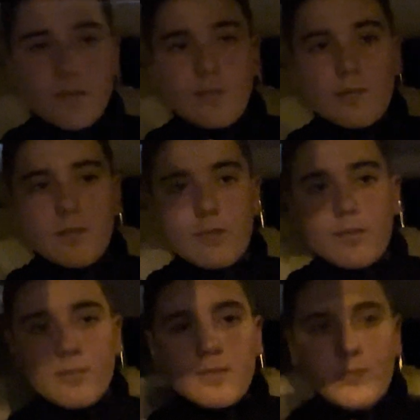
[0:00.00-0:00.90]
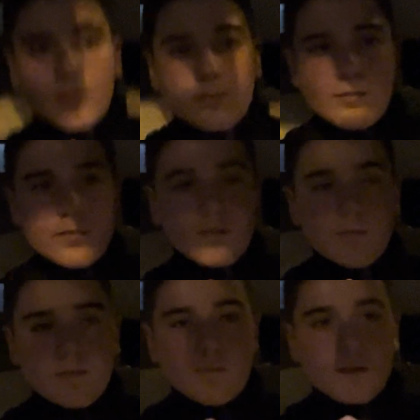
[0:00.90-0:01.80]
and then has an excellent chance,
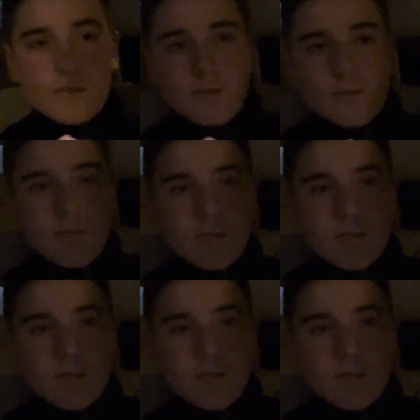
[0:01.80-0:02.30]
a free